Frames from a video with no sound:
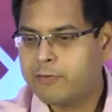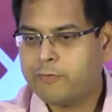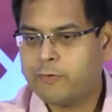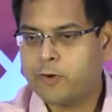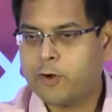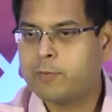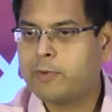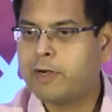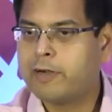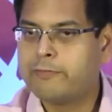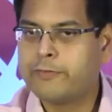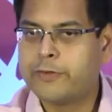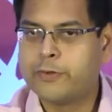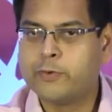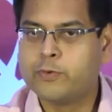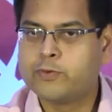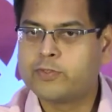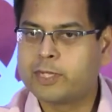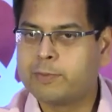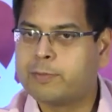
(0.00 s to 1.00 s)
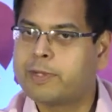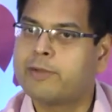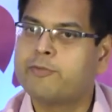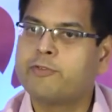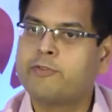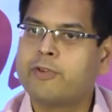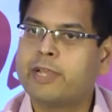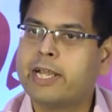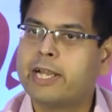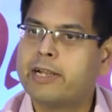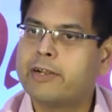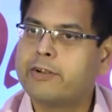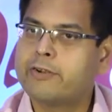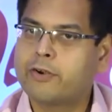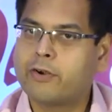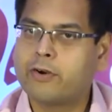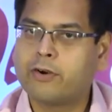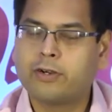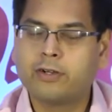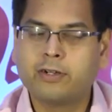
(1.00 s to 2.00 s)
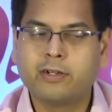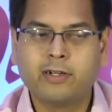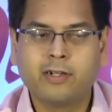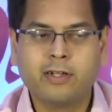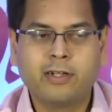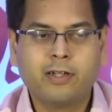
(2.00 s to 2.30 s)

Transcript: form our view. Sometimes we get it wrong.